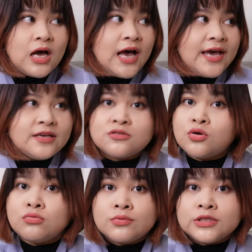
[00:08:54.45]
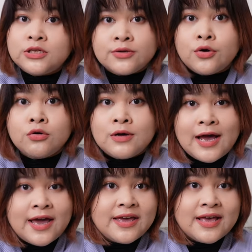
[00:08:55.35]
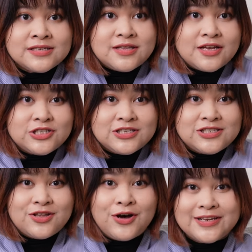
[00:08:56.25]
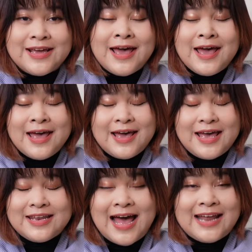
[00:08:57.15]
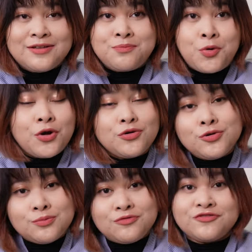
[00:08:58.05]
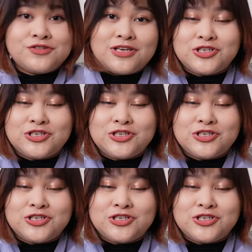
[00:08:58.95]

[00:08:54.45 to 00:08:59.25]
I don't really know. I guess they just thought it added more oomph to the